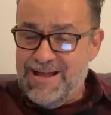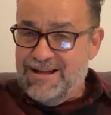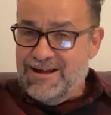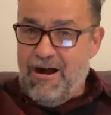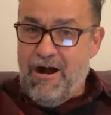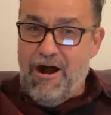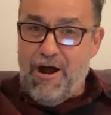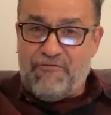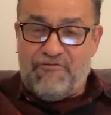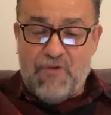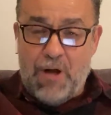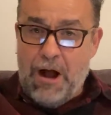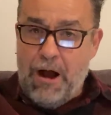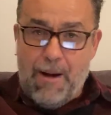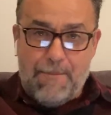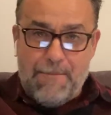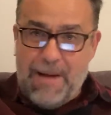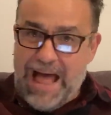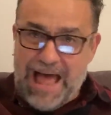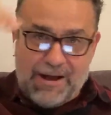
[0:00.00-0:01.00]
Our,
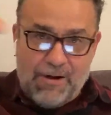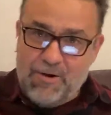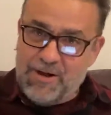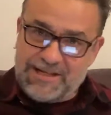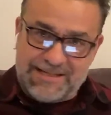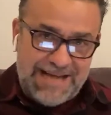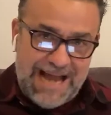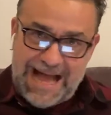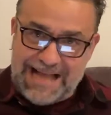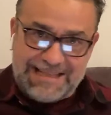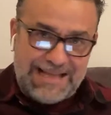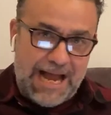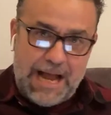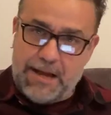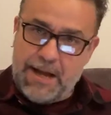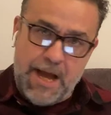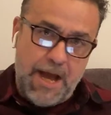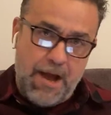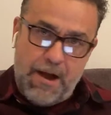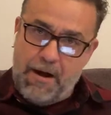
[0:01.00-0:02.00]
our battle is not down
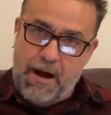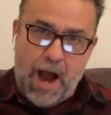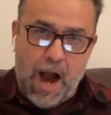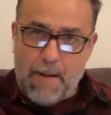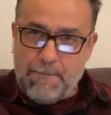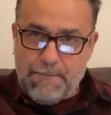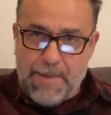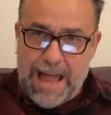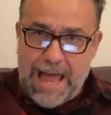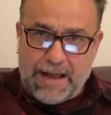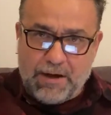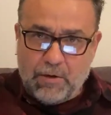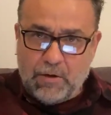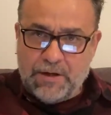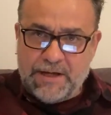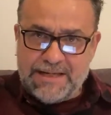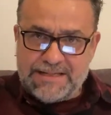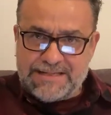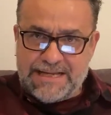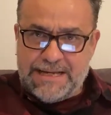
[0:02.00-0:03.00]
here. Our battle
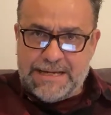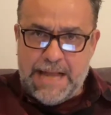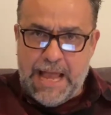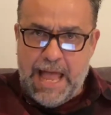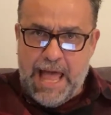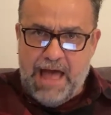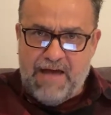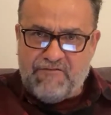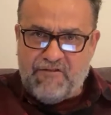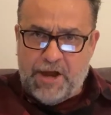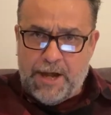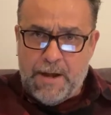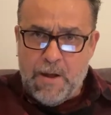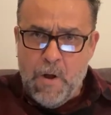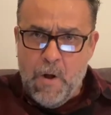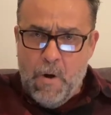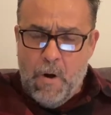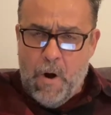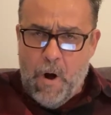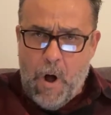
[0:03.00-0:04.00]
is in heaven.
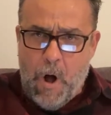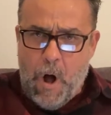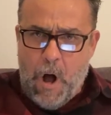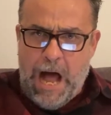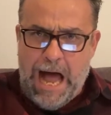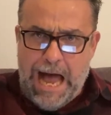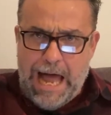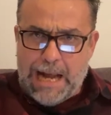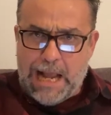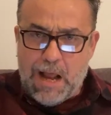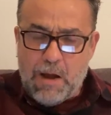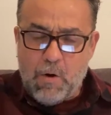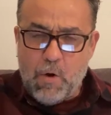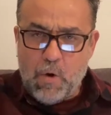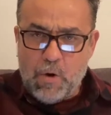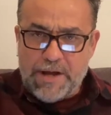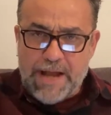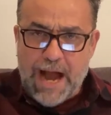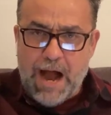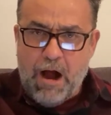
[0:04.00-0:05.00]
Oh,
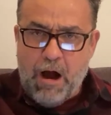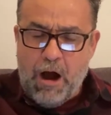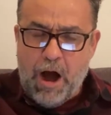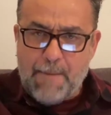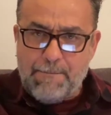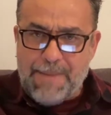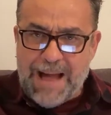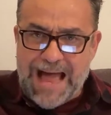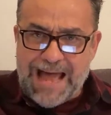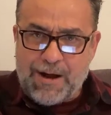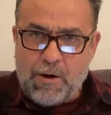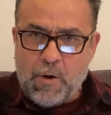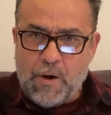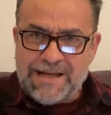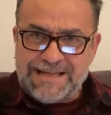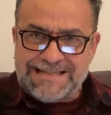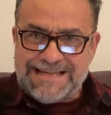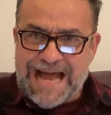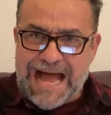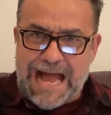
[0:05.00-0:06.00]
hallelujah. Our battle
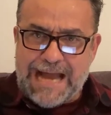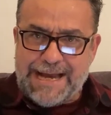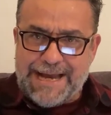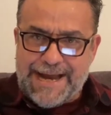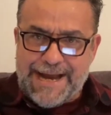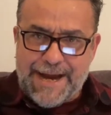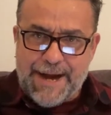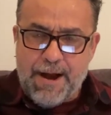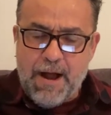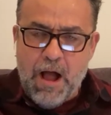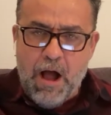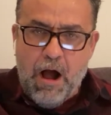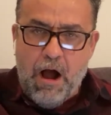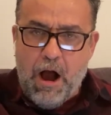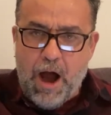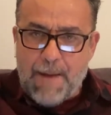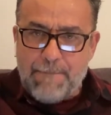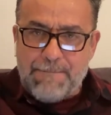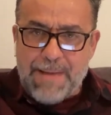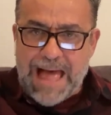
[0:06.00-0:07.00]
is not here.
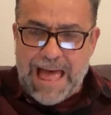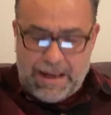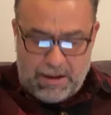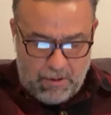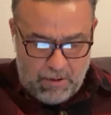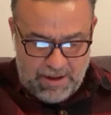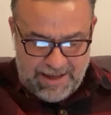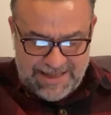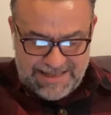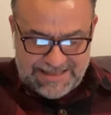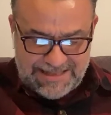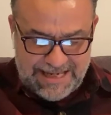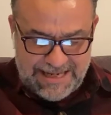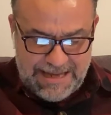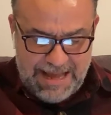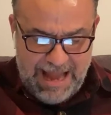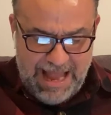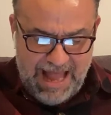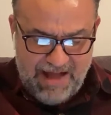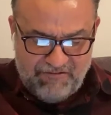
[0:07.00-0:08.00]
Our battle is in
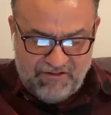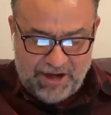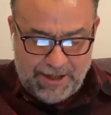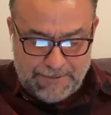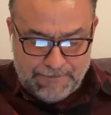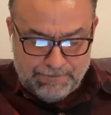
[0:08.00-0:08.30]
heaven.